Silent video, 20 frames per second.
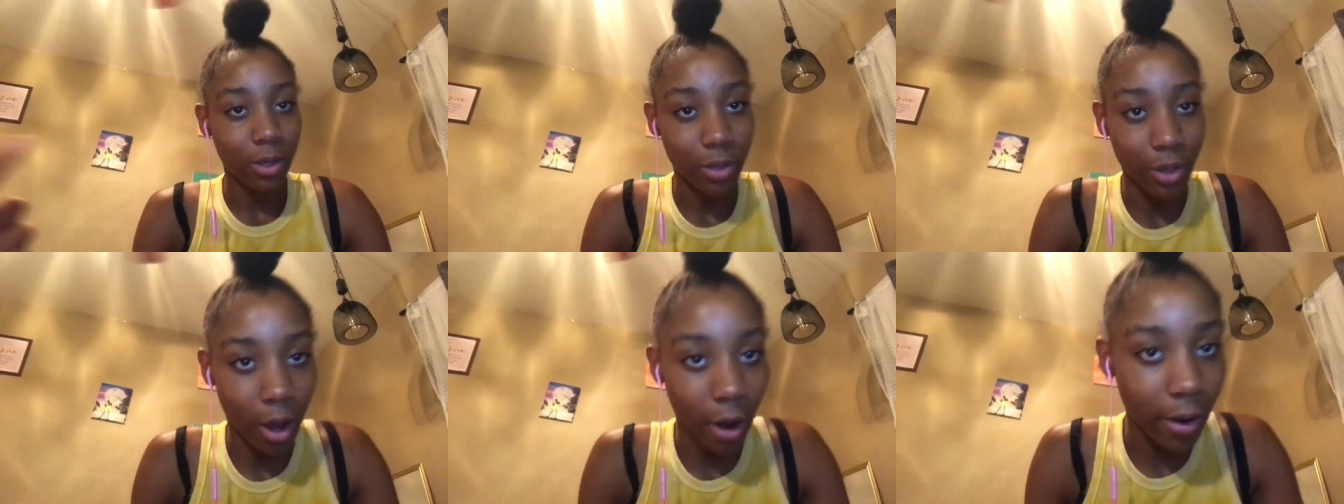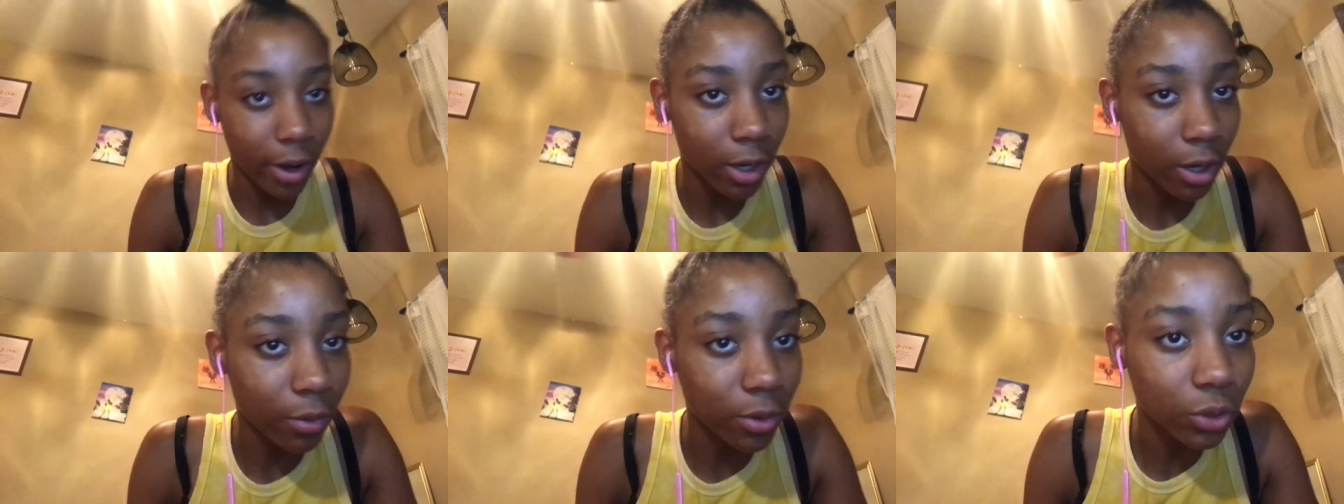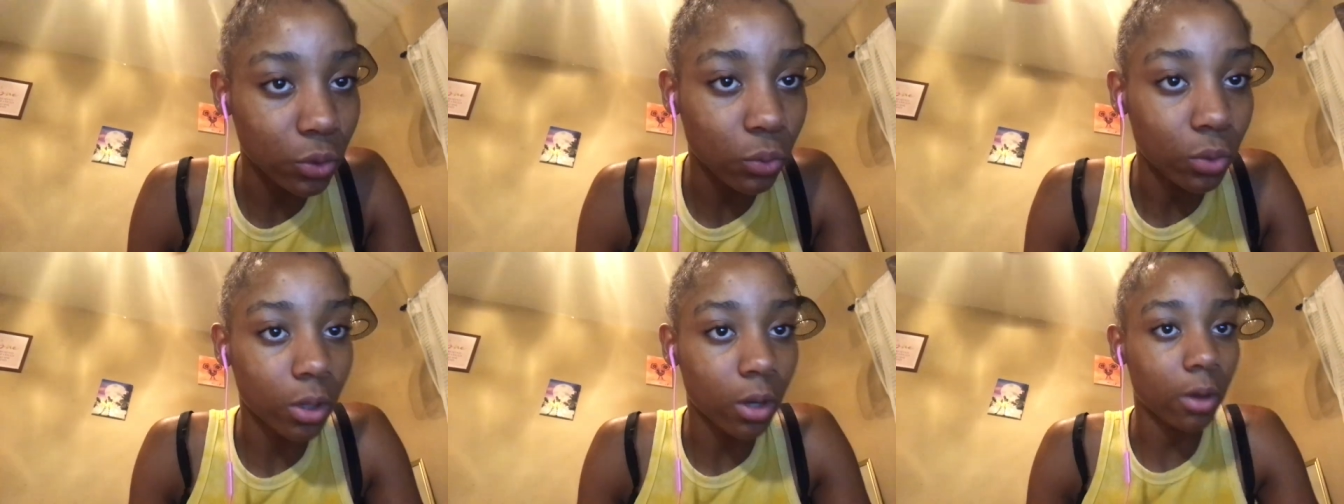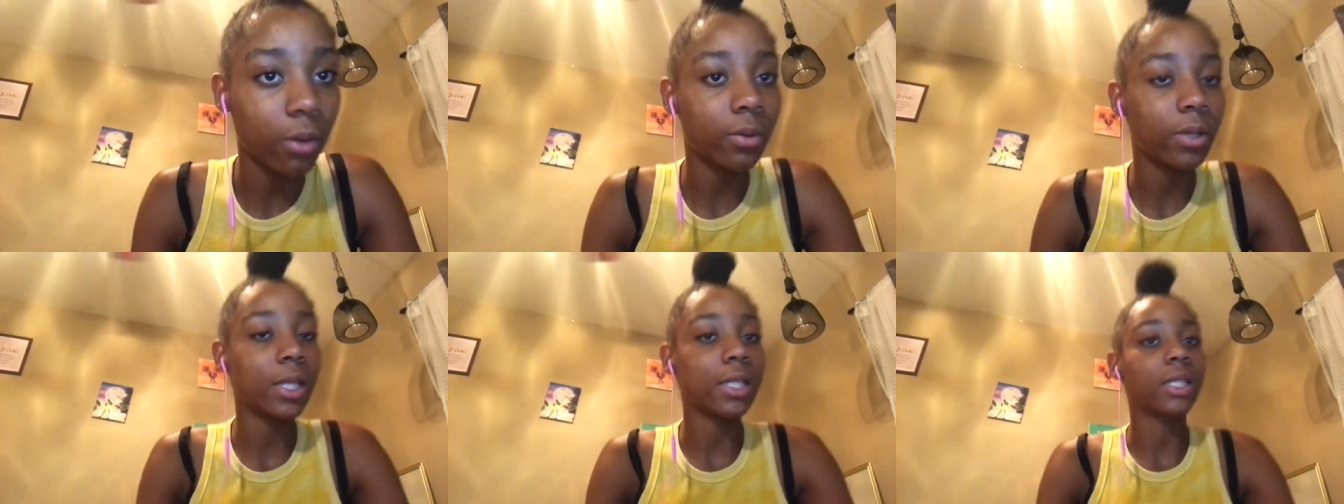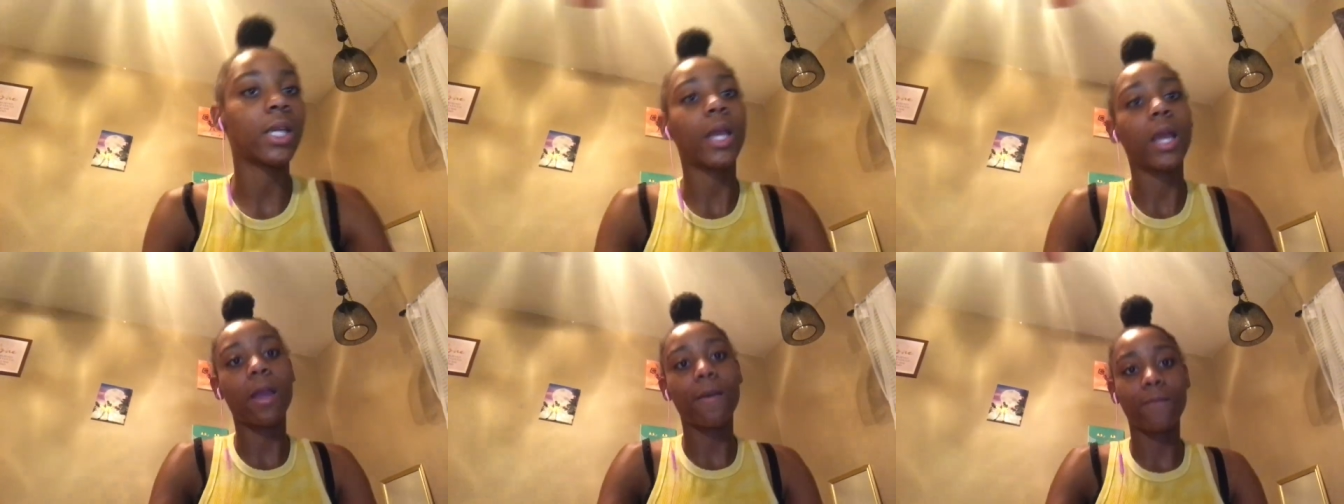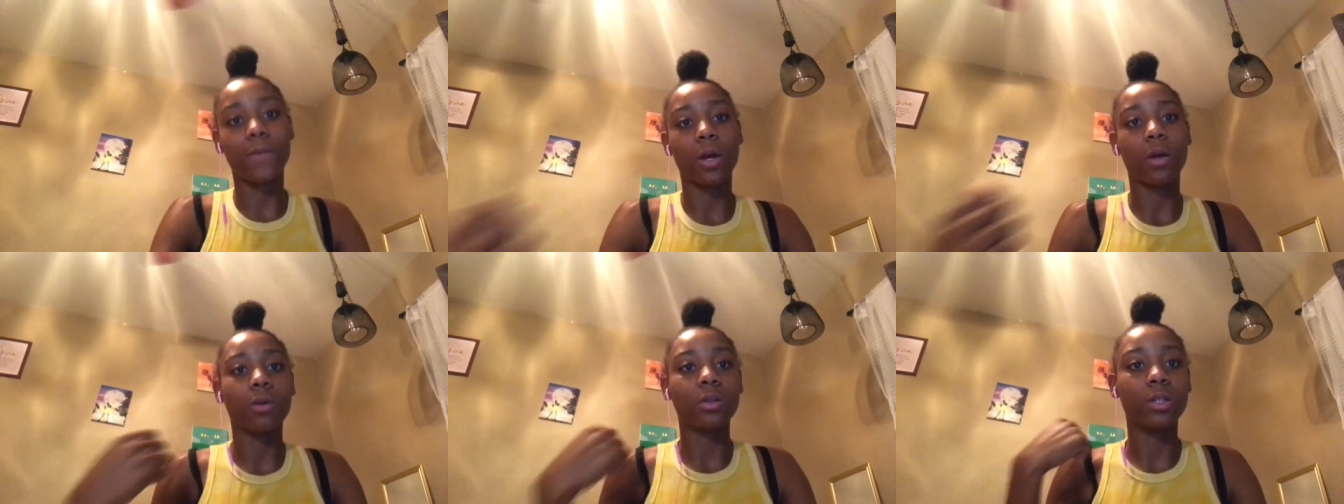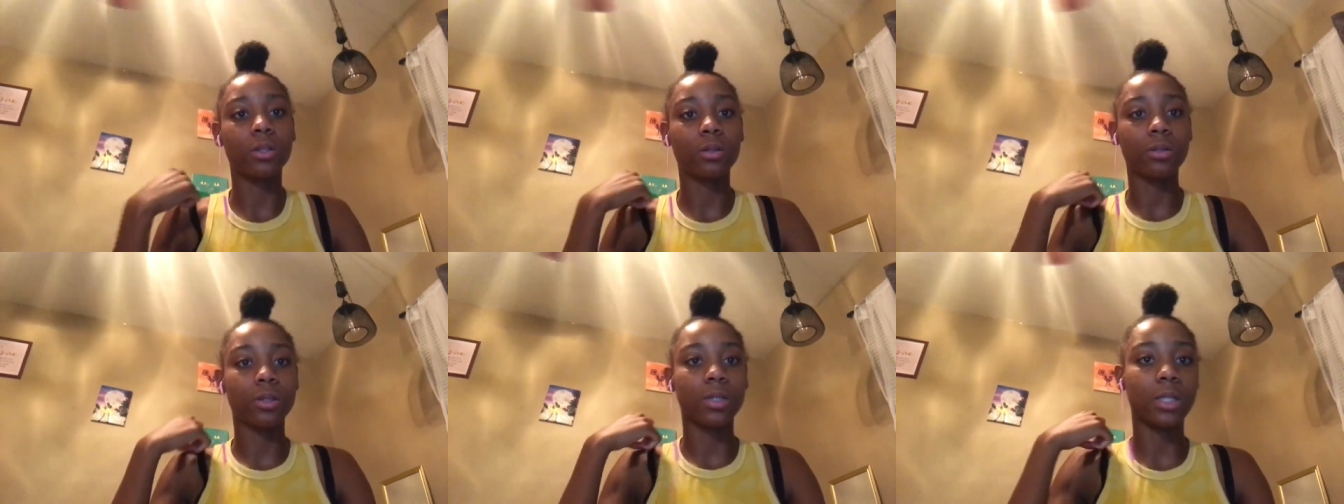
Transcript: y'all already know what's going on with these headphones